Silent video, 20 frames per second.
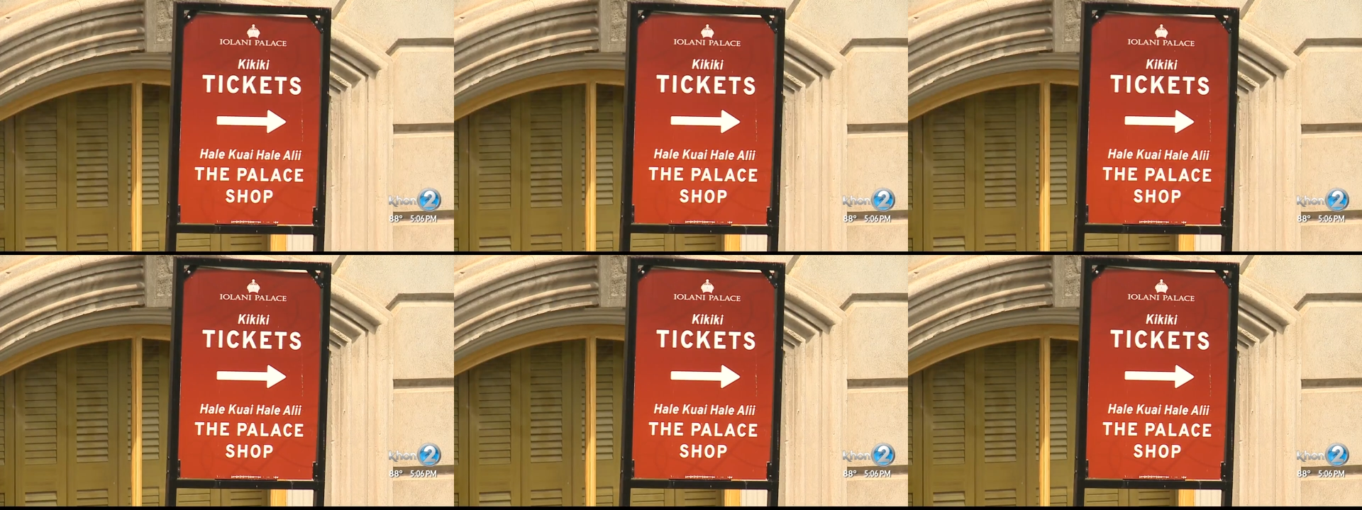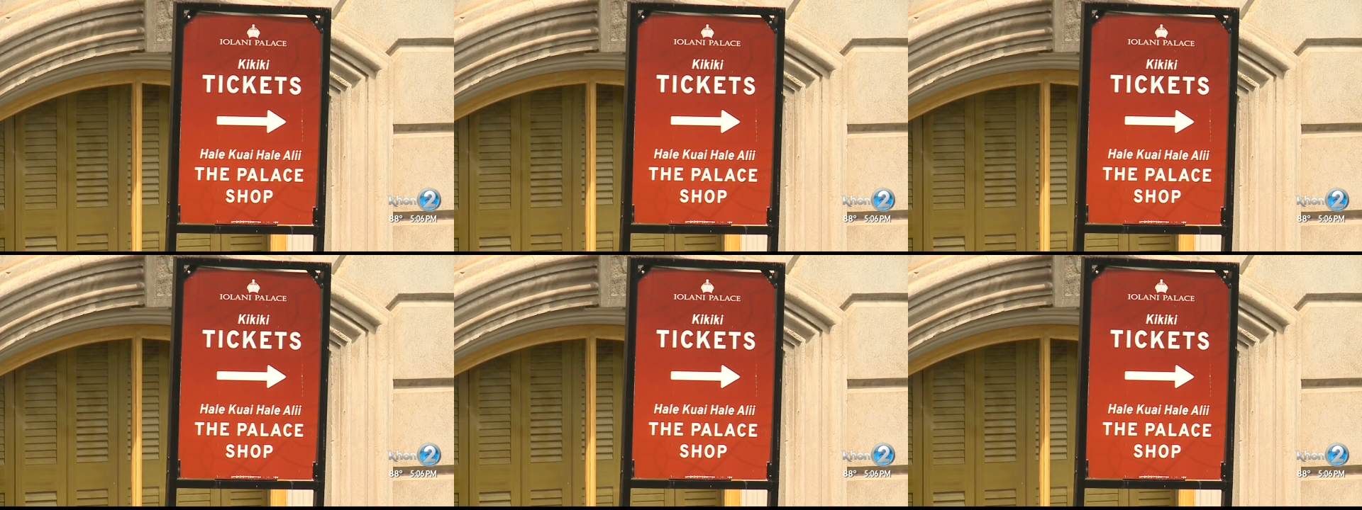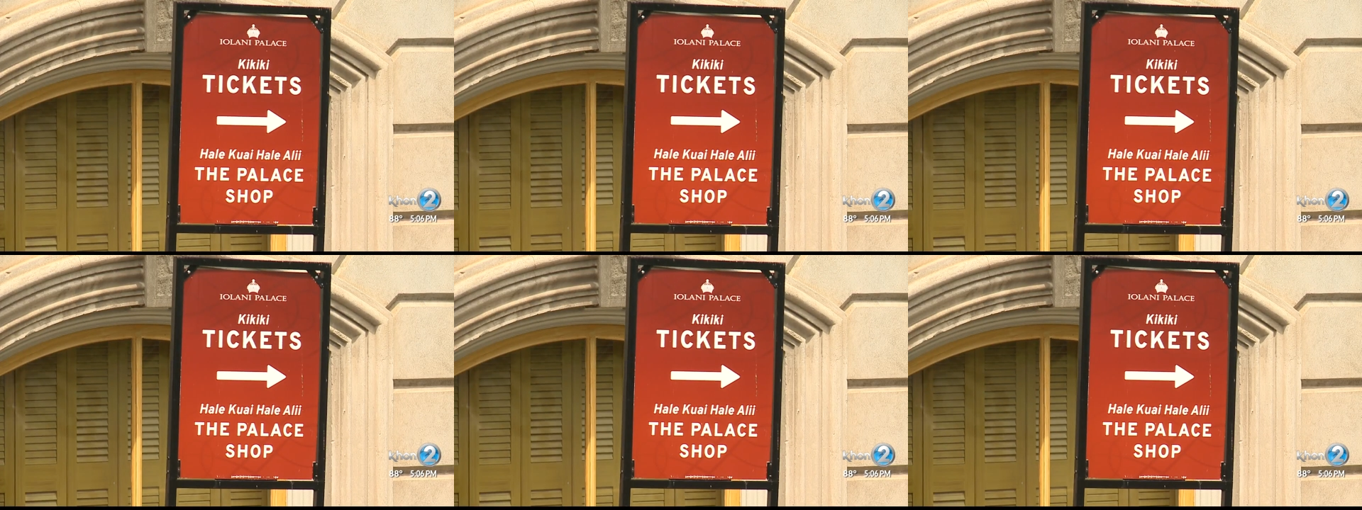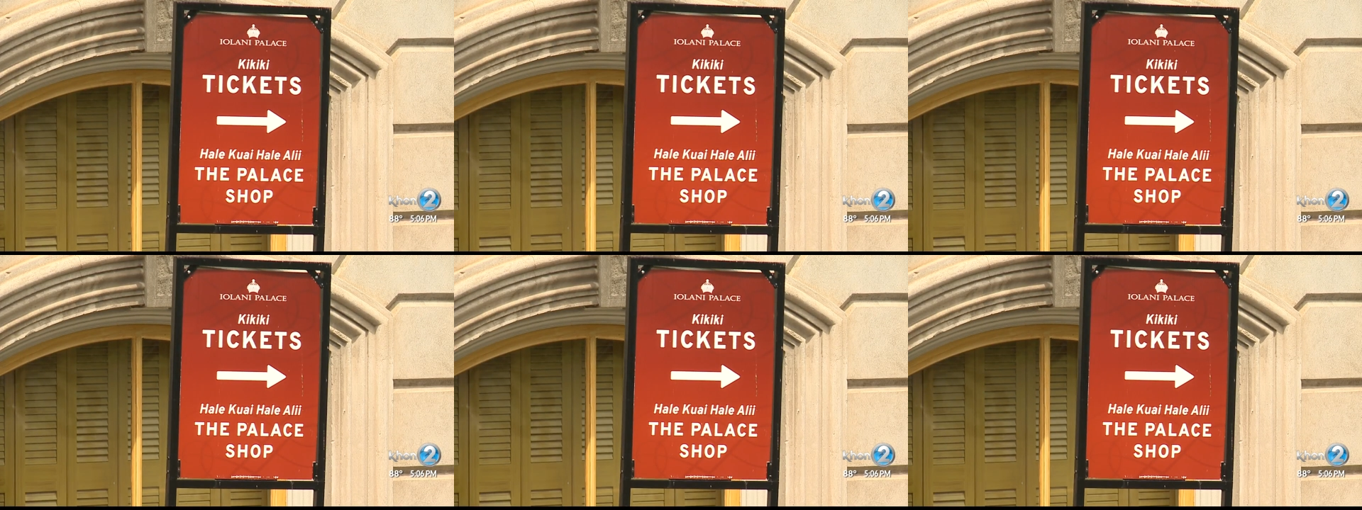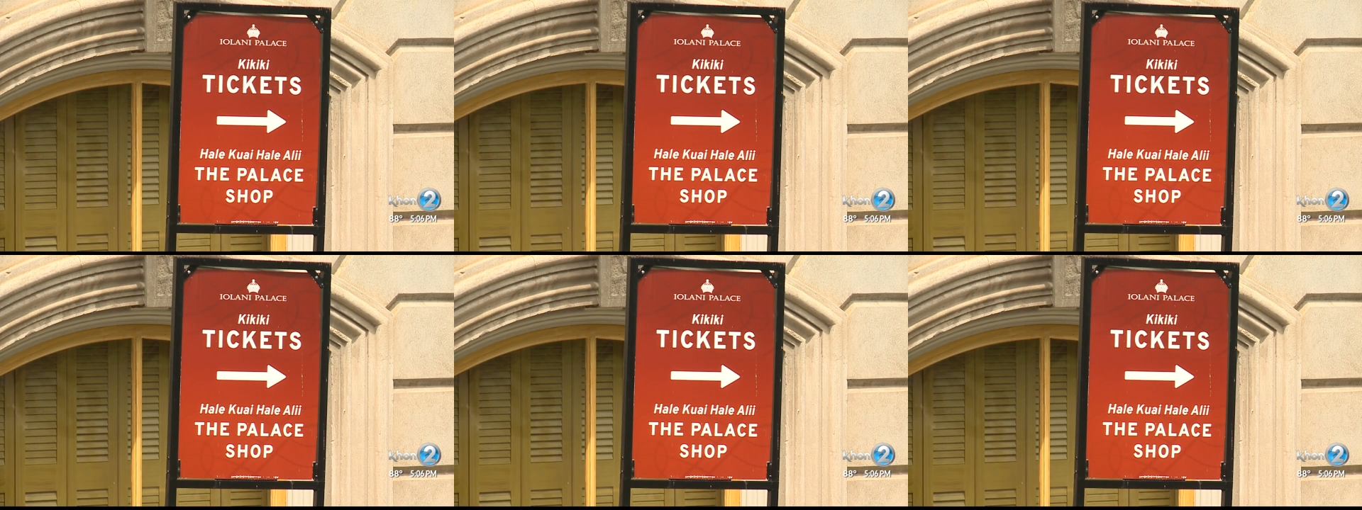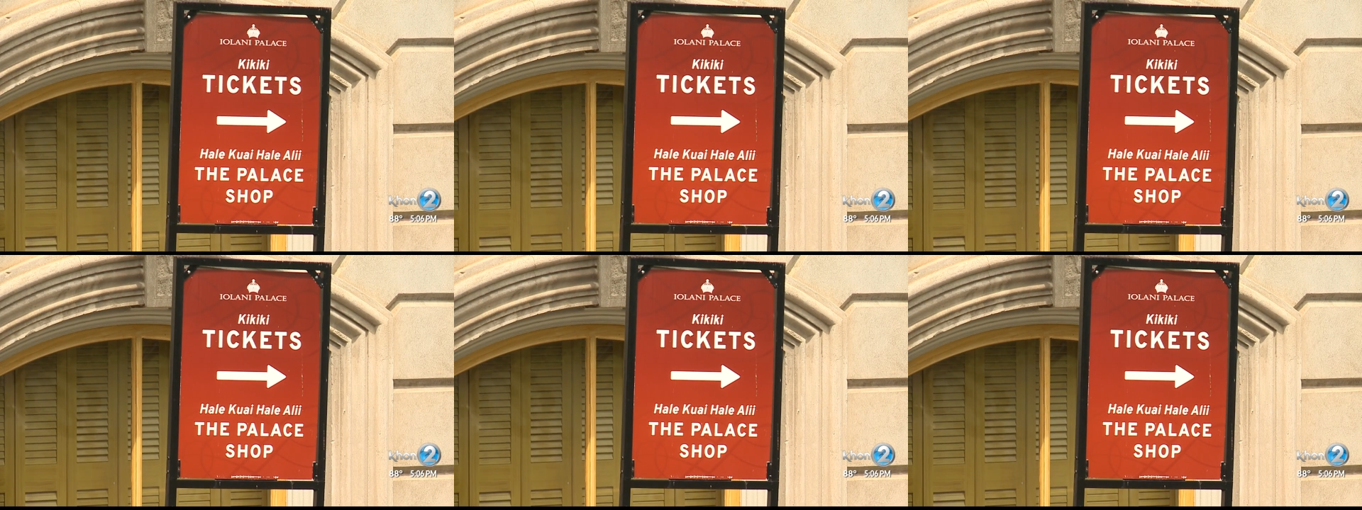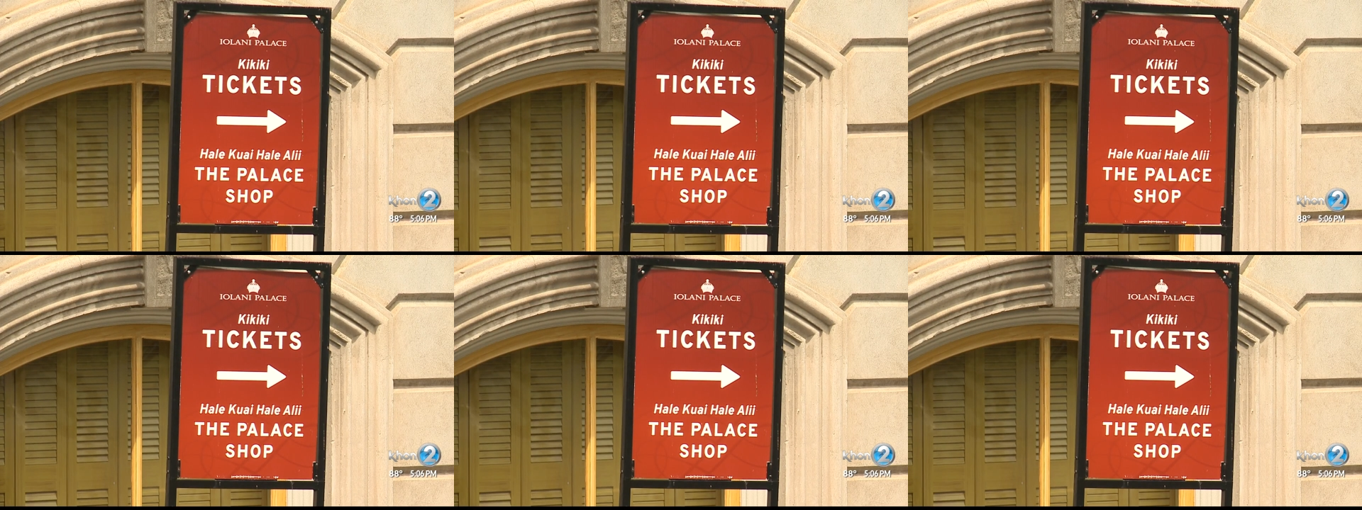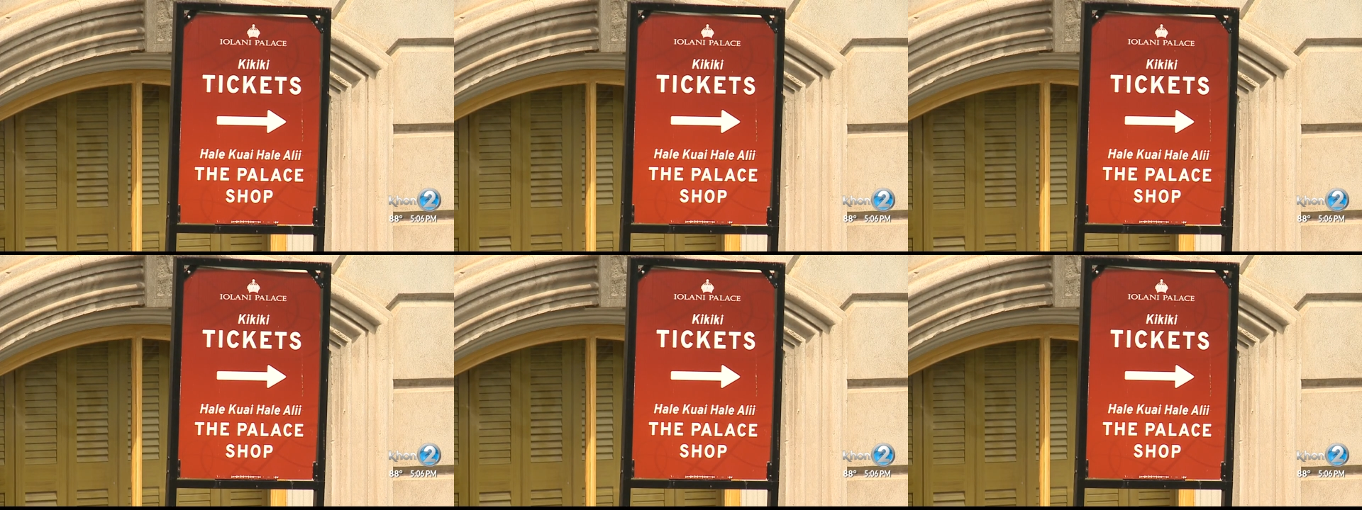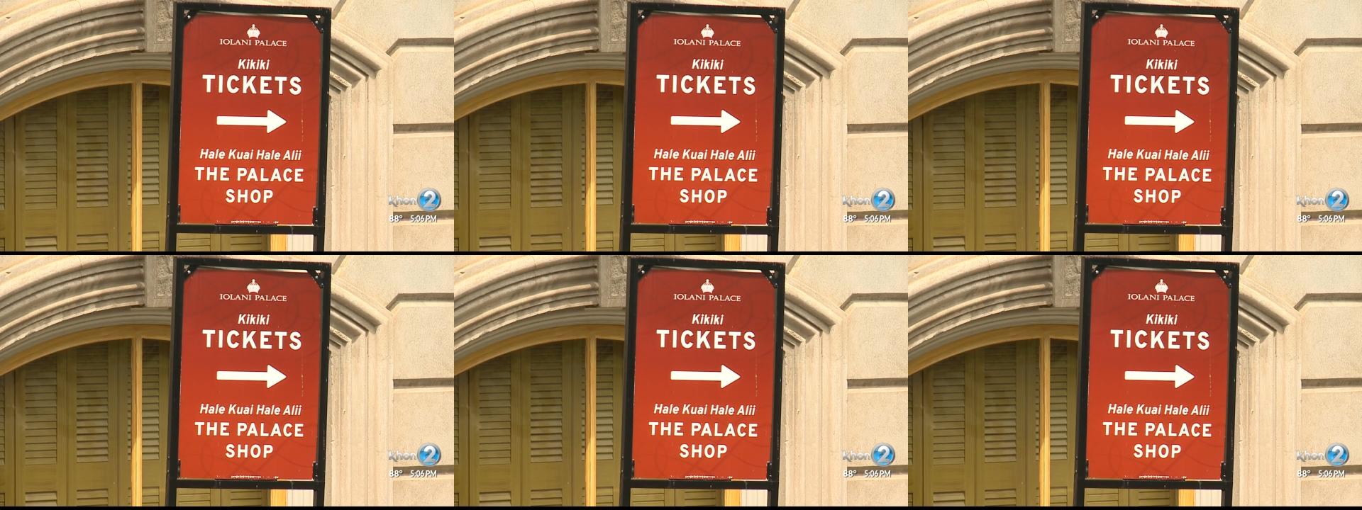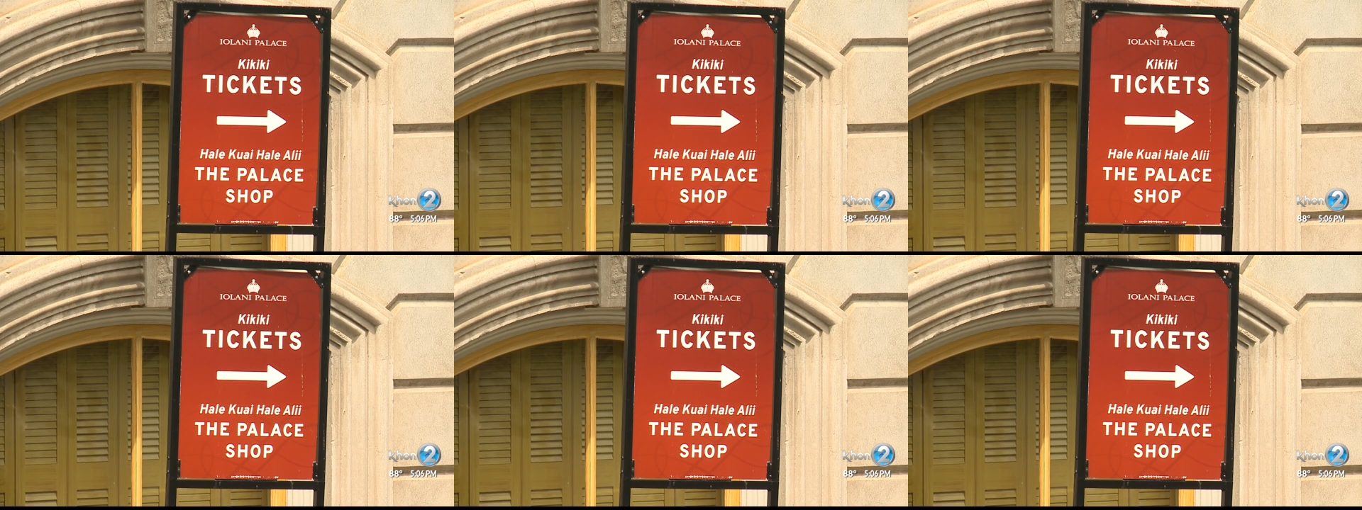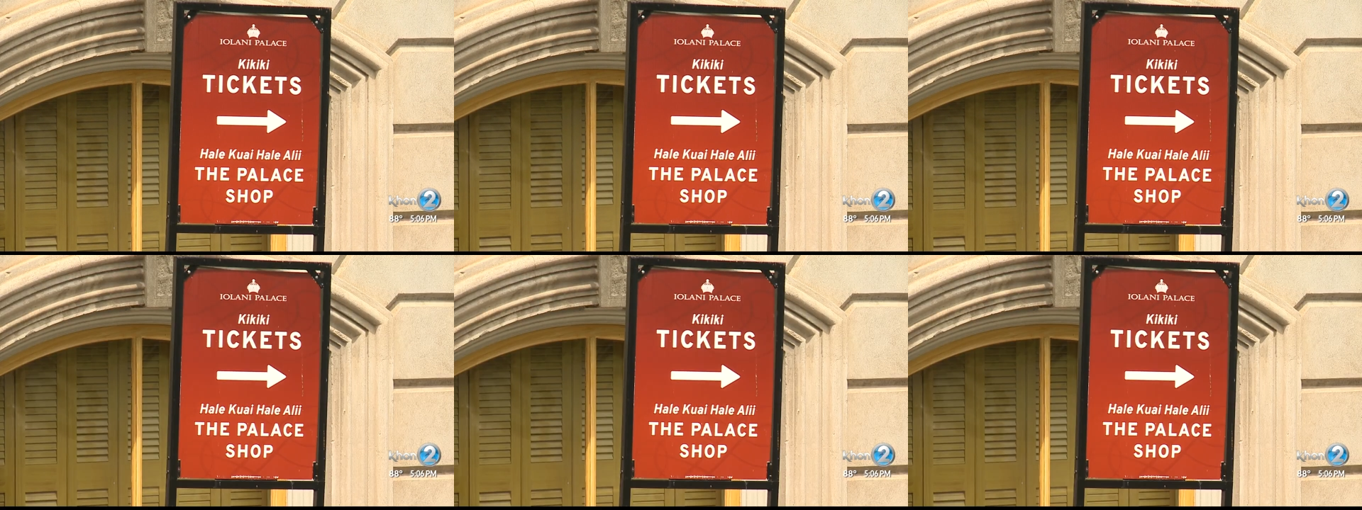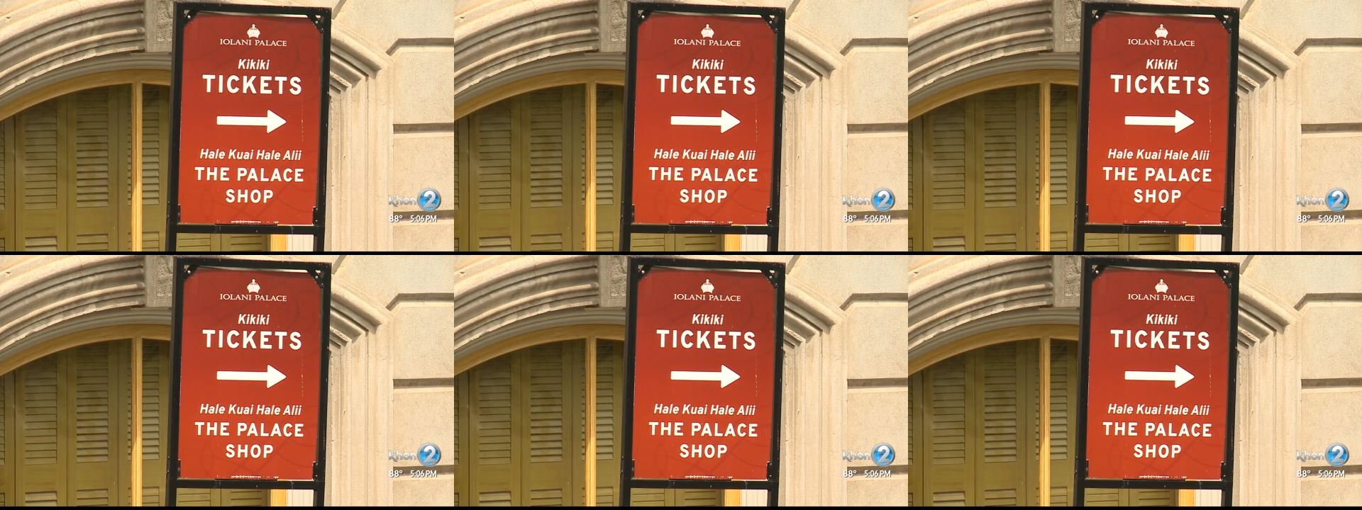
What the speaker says: [unreadable: no face in view]